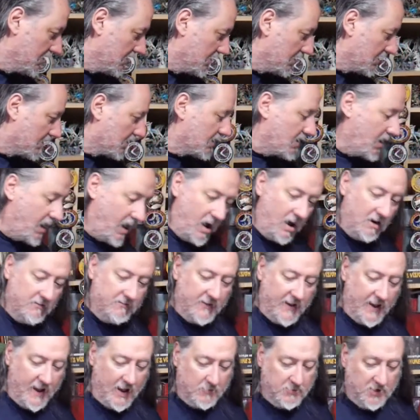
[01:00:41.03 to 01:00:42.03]

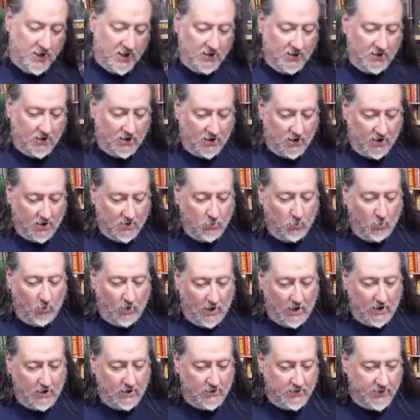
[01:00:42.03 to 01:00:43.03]
confabbing on
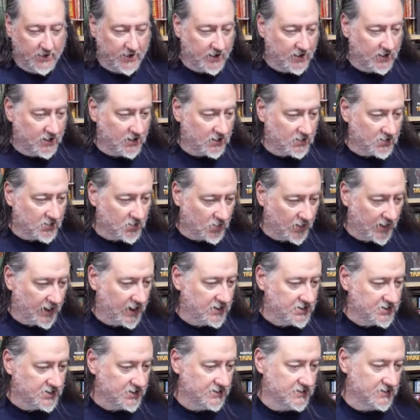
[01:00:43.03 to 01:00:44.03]
what their
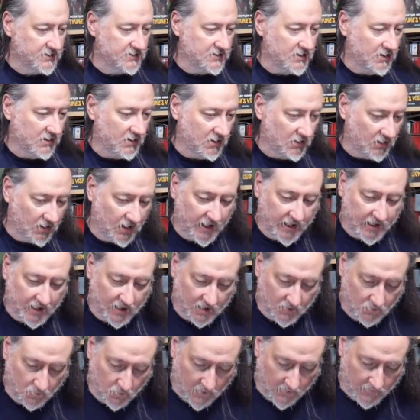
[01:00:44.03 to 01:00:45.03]
creations are like
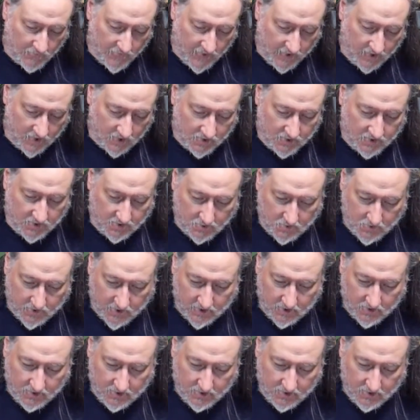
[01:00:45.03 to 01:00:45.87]
and what they are doing.